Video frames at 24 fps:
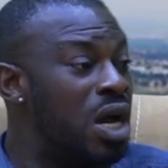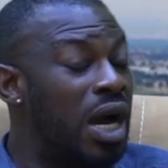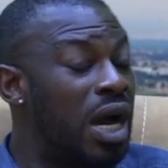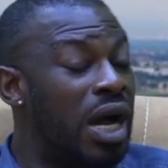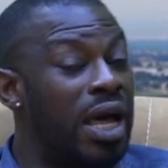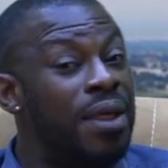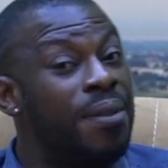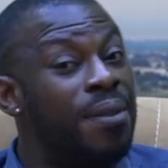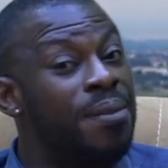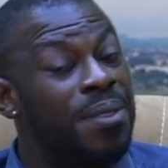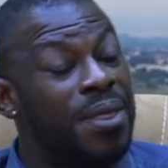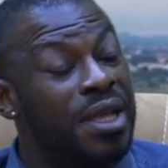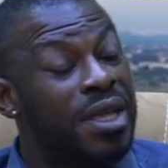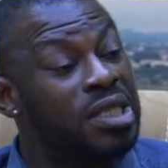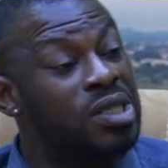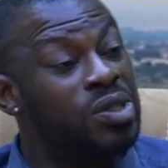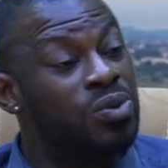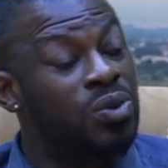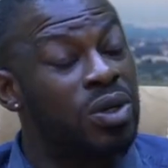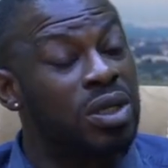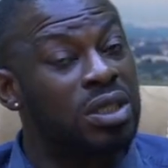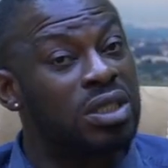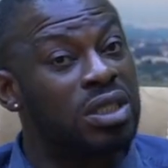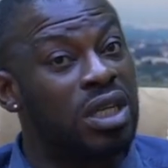and um, this
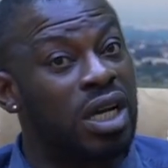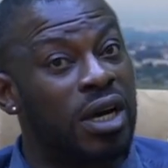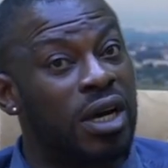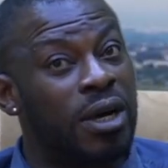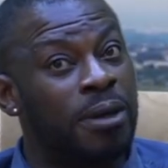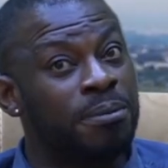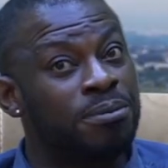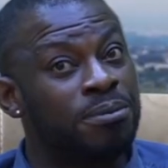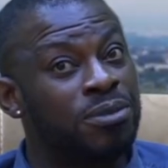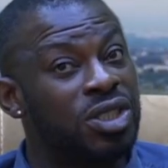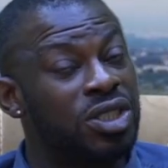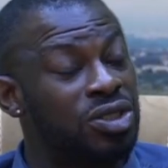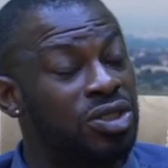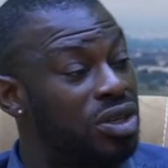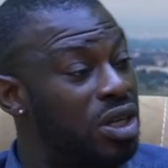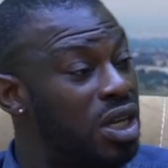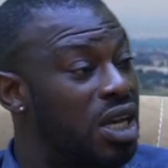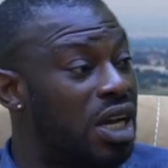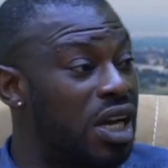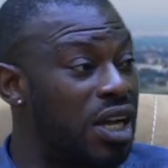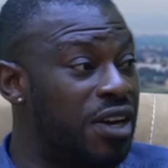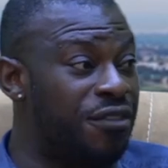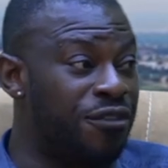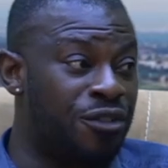was um,
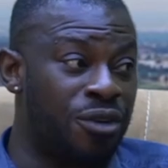triggered